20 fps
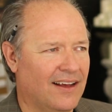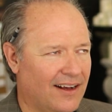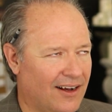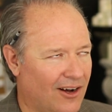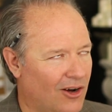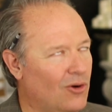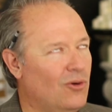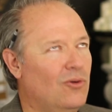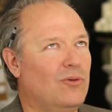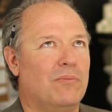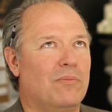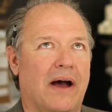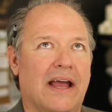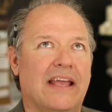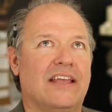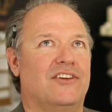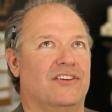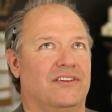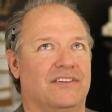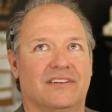oh my
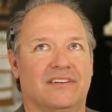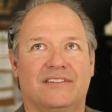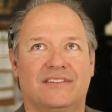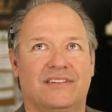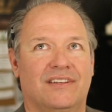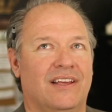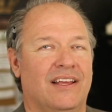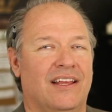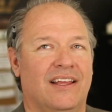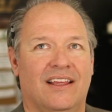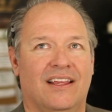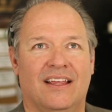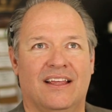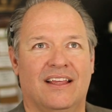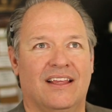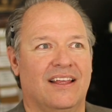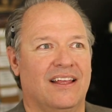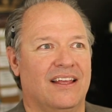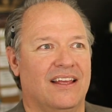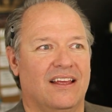goodness,
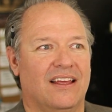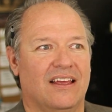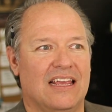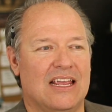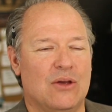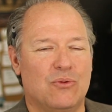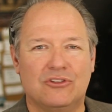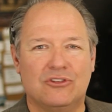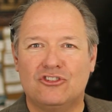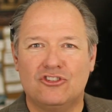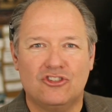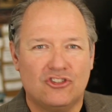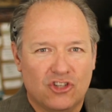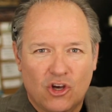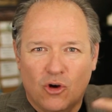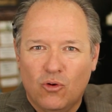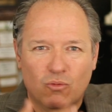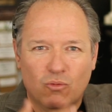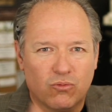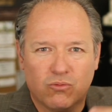it was
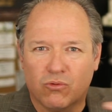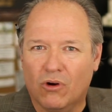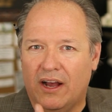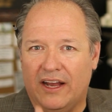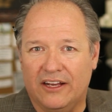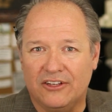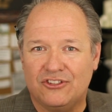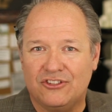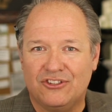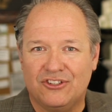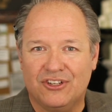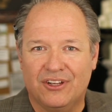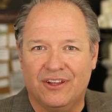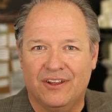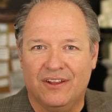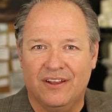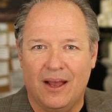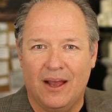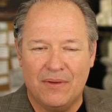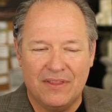so rushed.
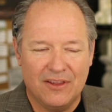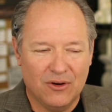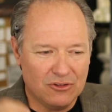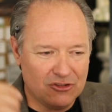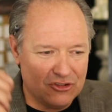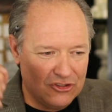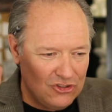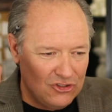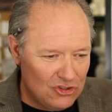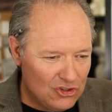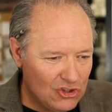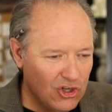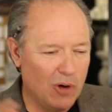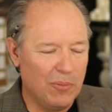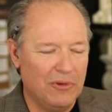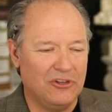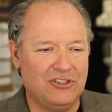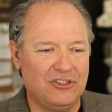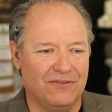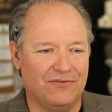I mean, there was so
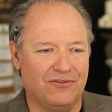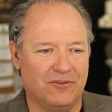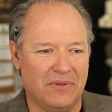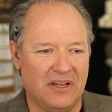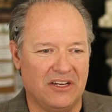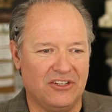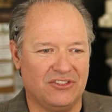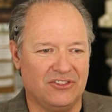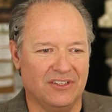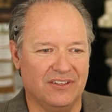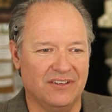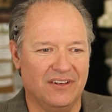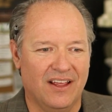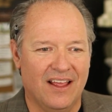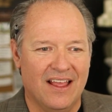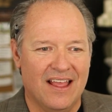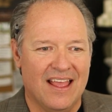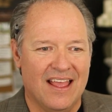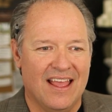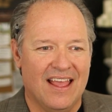much information,
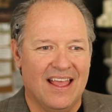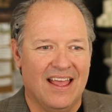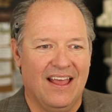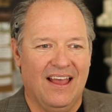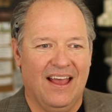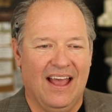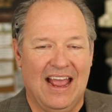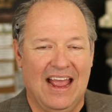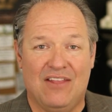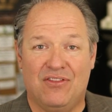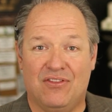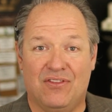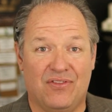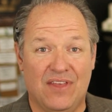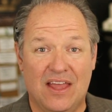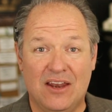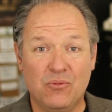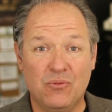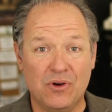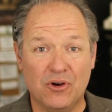and
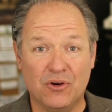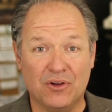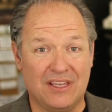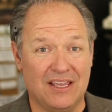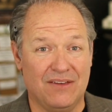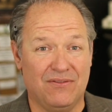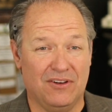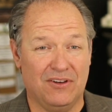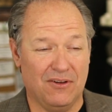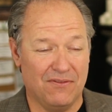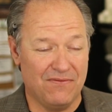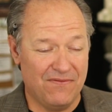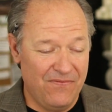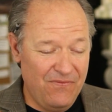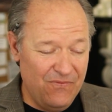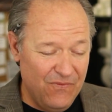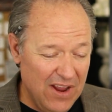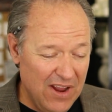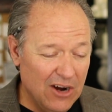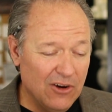then we were given a
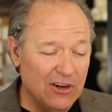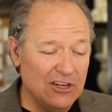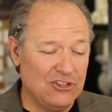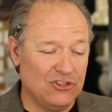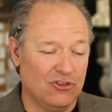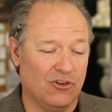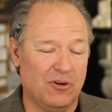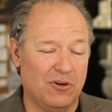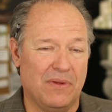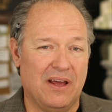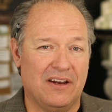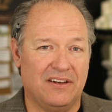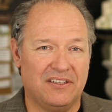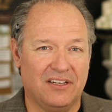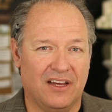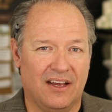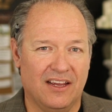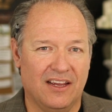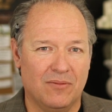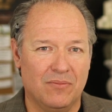very short amount of
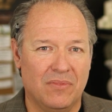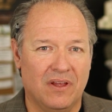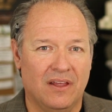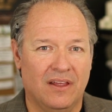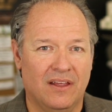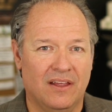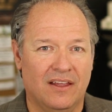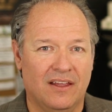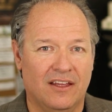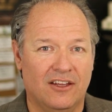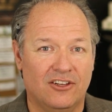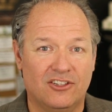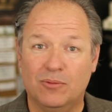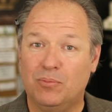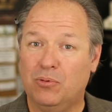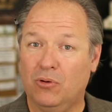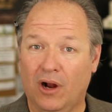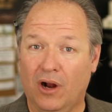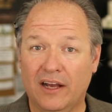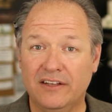time to
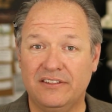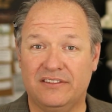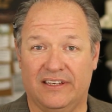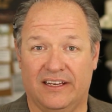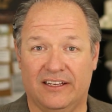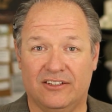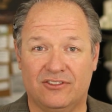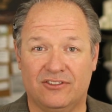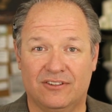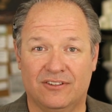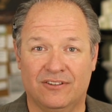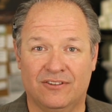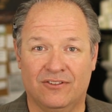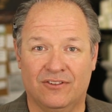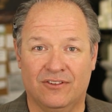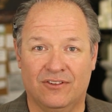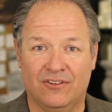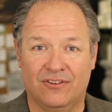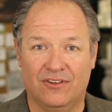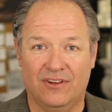process
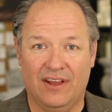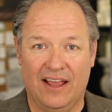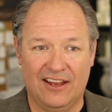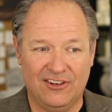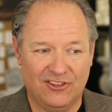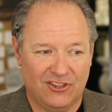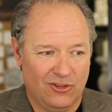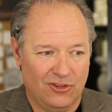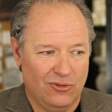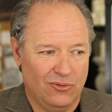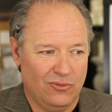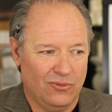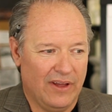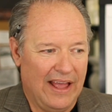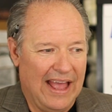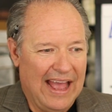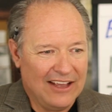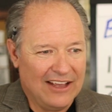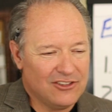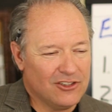and to
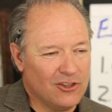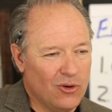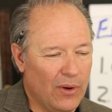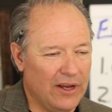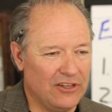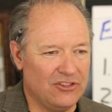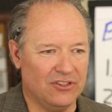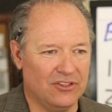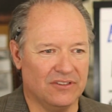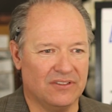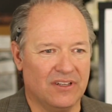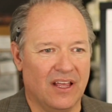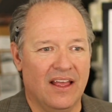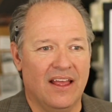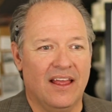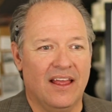ask questions.